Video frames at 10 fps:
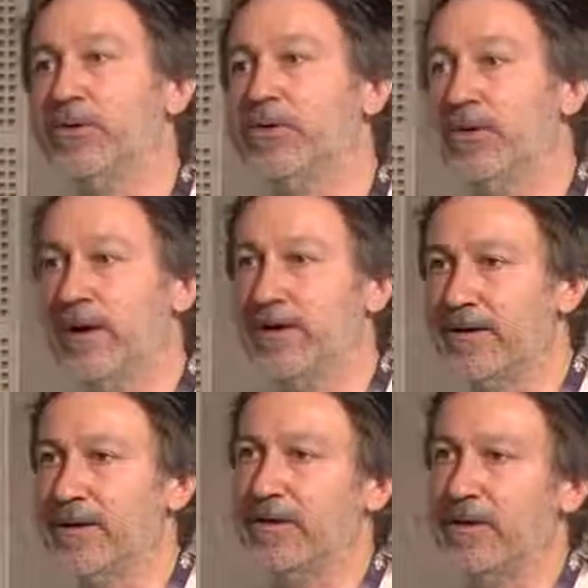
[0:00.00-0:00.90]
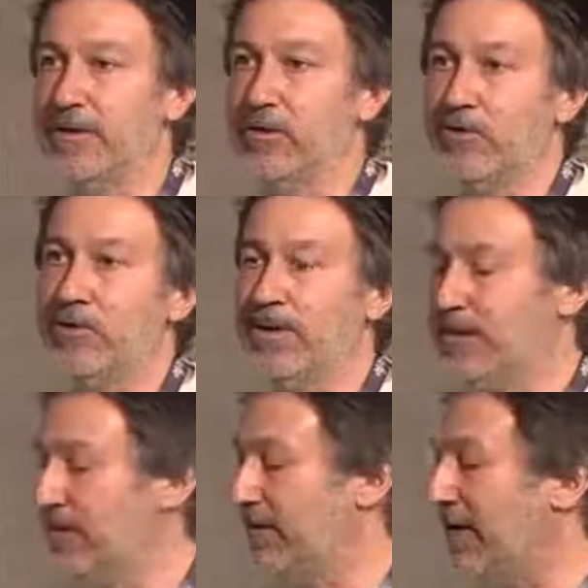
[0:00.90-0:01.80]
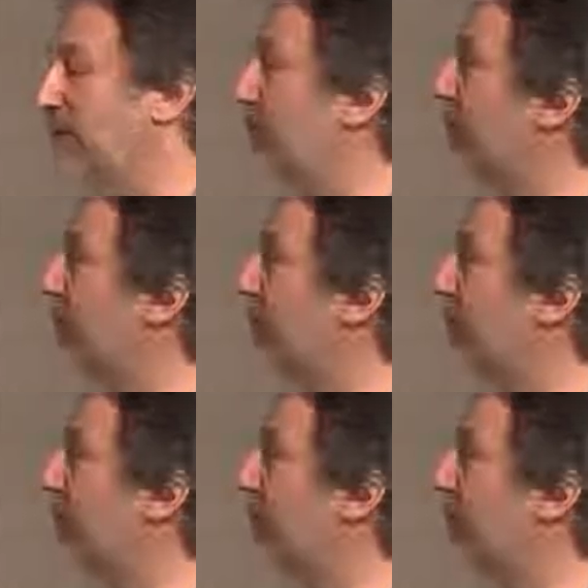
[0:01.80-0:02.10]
you are incorporating there 2